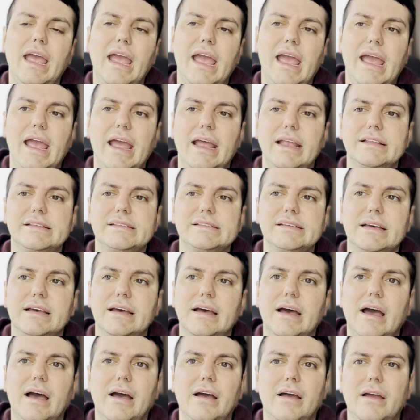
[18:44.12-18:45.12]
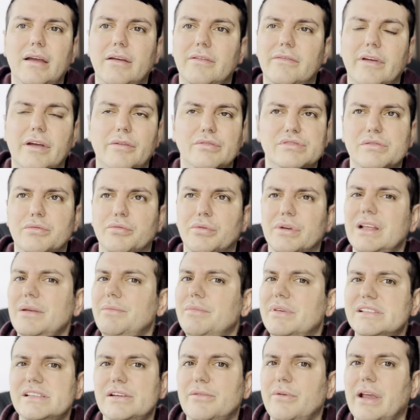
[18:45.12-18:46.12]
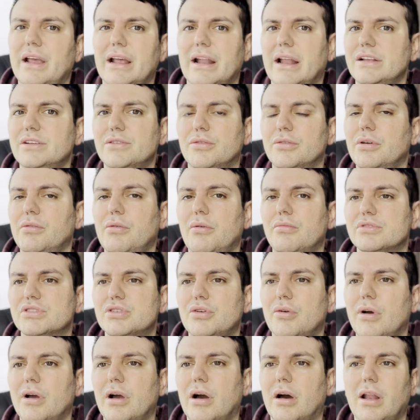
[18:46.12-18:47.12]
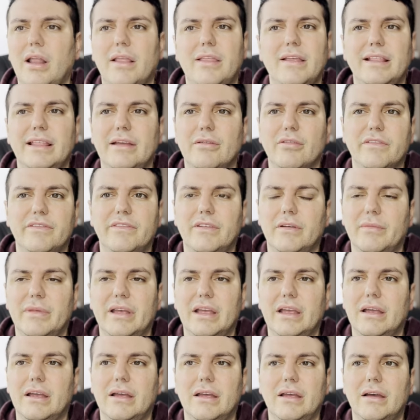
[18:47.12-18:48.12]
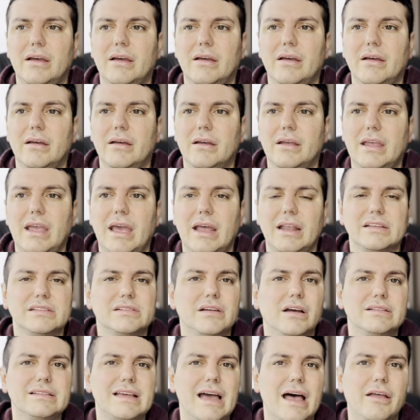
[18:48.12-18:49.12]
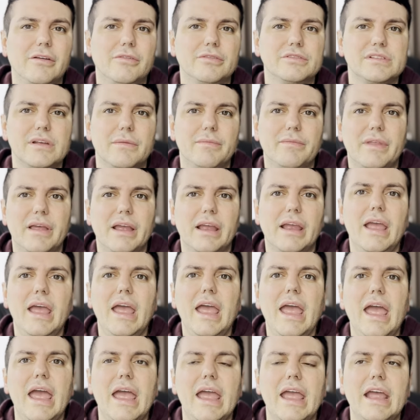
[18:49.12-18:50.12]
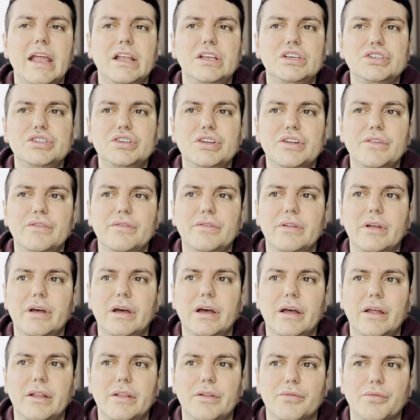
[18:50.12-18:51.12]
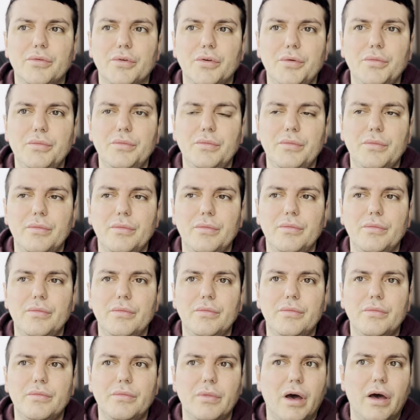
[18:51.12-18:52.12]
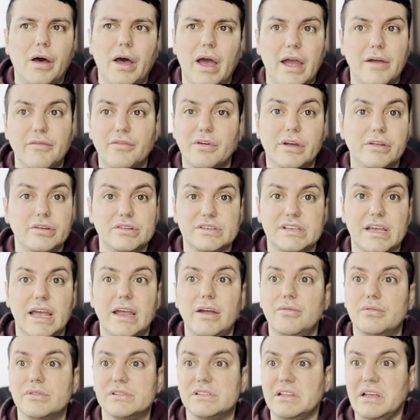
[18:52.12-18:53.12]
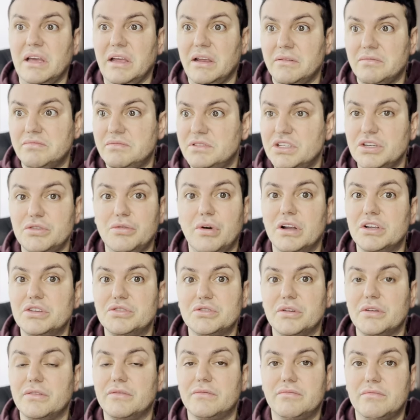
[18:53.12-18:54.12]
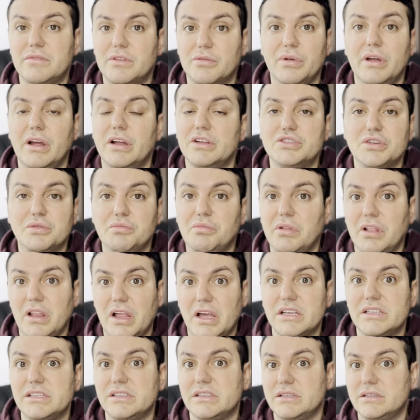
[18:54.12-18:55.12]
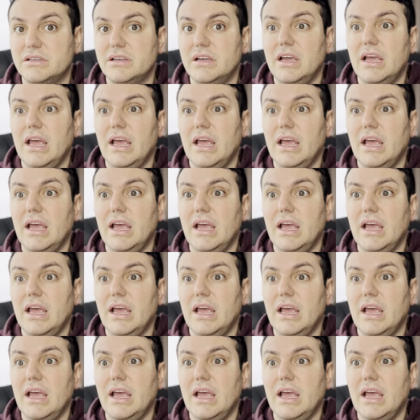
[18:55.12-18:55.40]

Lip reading: And it was a really busy weekend. I don't know what was going on. I think they were filming Canada's Got Talent or something. It should have, the room, every other site was like 200, 300 plus.